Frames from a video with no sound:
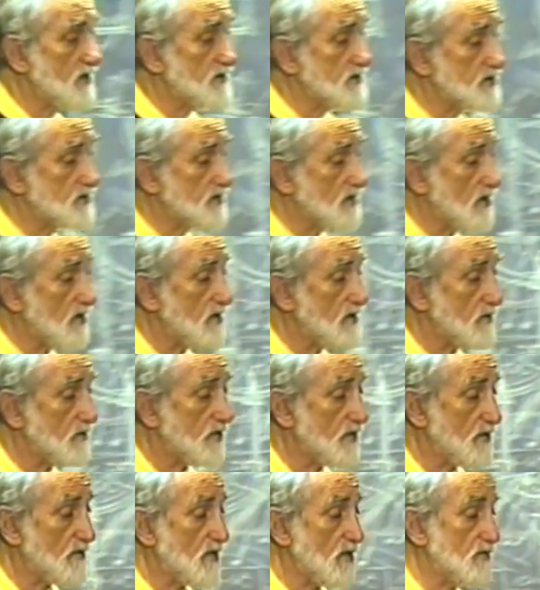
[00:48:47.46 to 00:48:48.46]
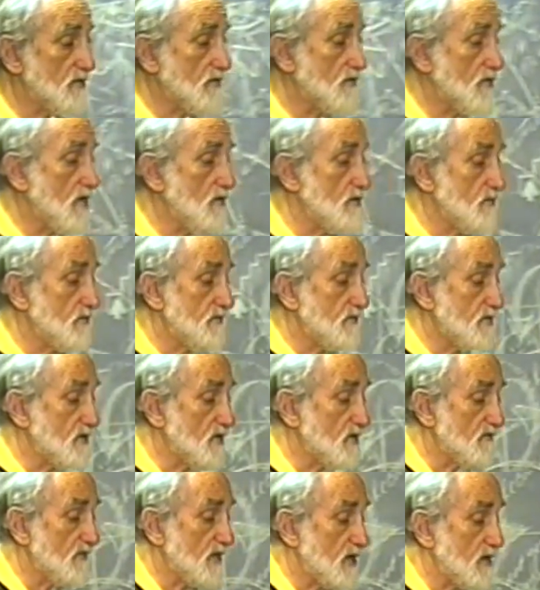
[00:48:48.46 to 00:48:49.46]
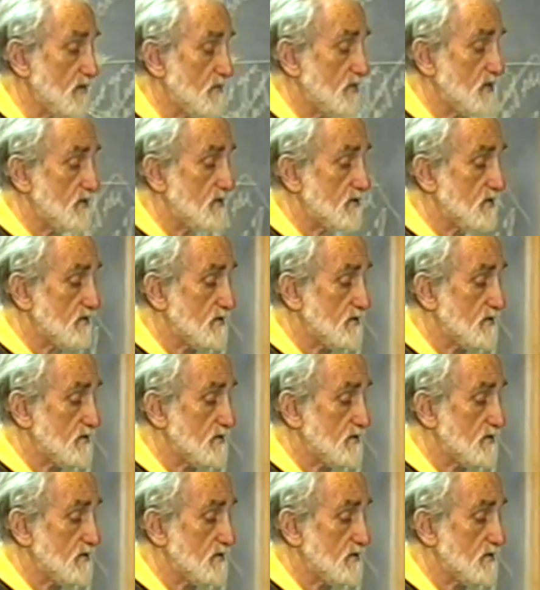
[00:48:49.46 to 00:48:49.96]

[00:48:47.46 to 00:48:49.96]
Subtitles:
concerned with your own growth and development,